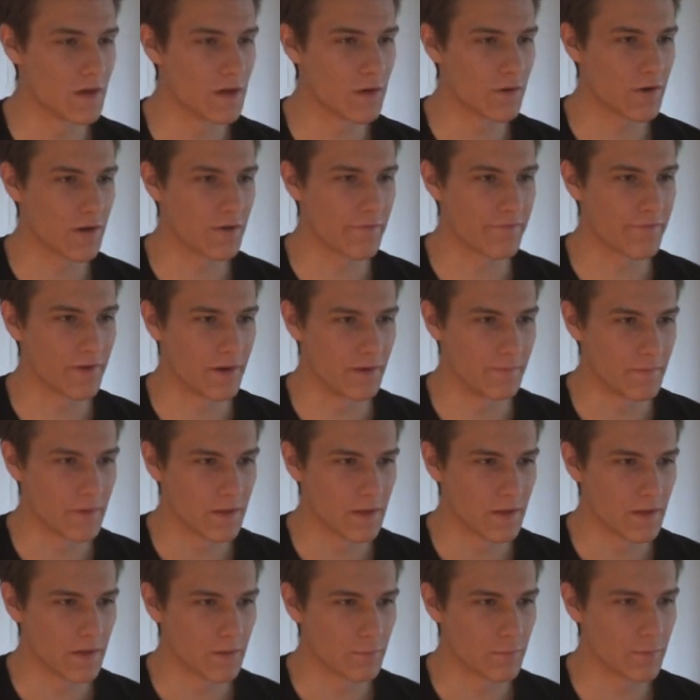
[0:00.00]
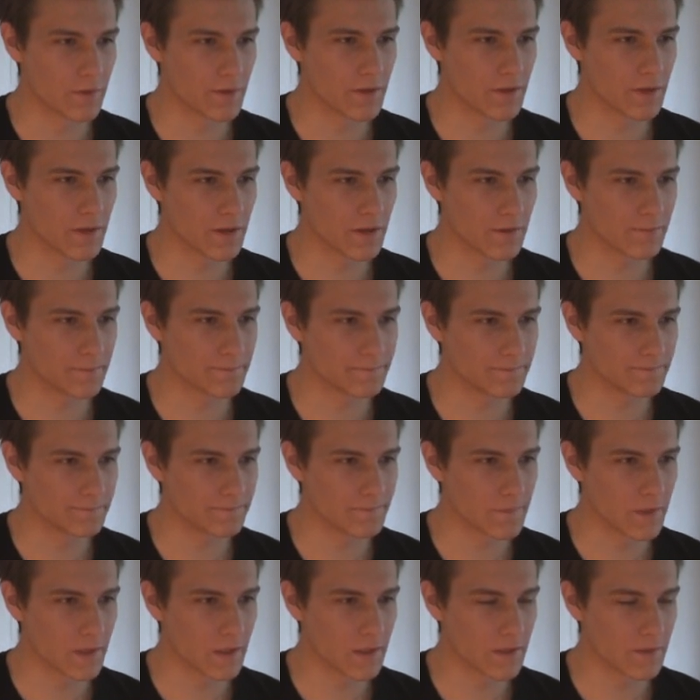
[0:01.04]
Okay, fine. We're gonna...
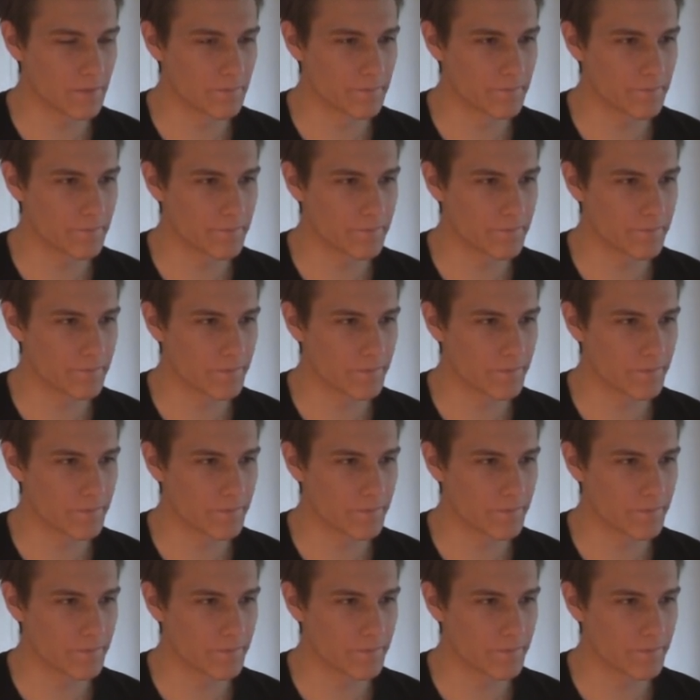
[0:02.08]
Um...